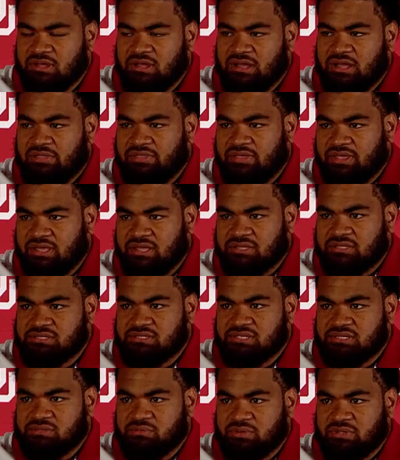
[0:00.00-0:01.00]
I think it's
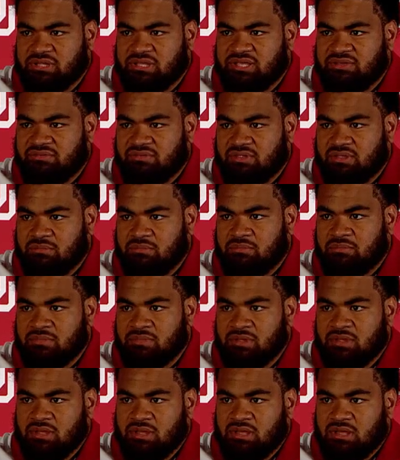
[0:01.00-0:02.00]
it's really giving them
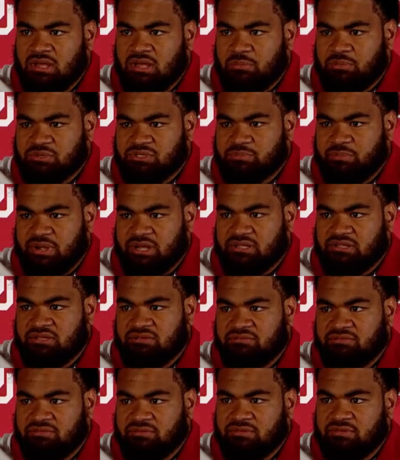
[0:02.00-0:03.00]
a
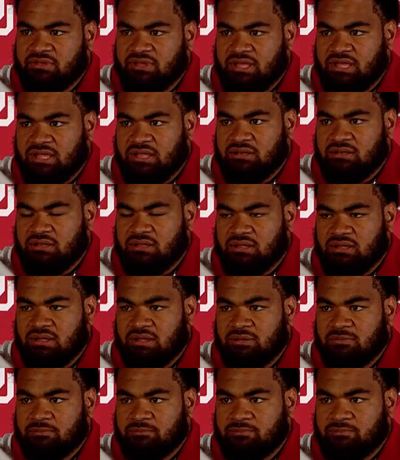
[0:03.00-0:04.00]
perspective and uh,